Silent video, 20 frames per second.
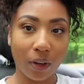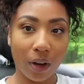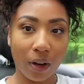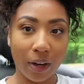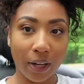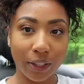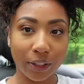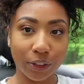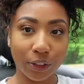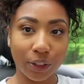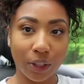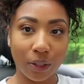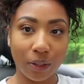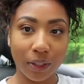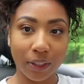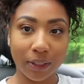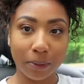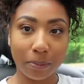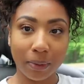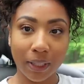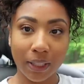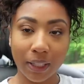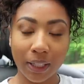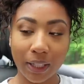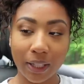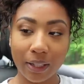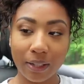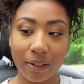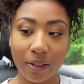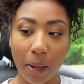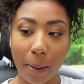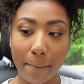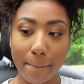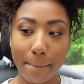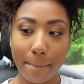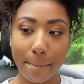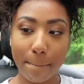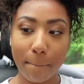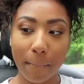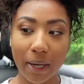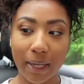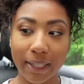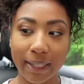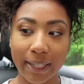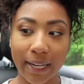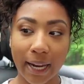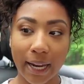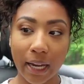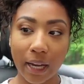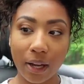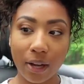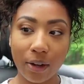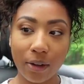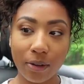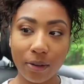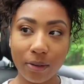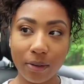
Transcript: All right, so it's blending now.